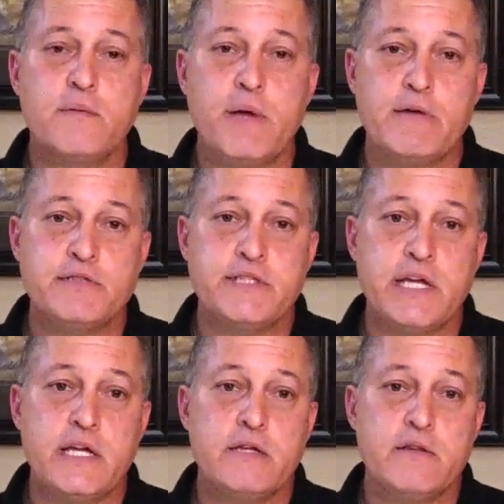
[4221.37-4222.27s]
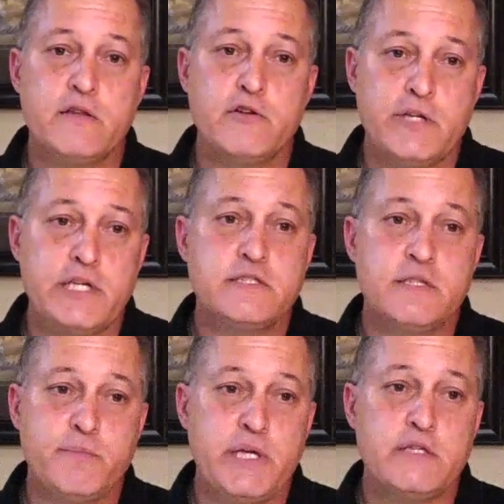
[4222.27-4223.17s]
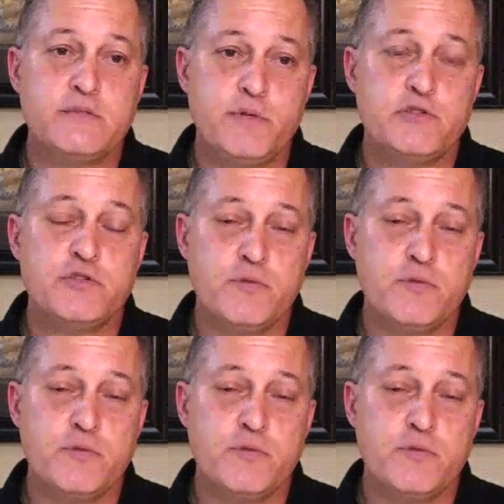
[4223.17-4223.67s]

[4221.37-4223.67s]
I would say there needs to be spiritual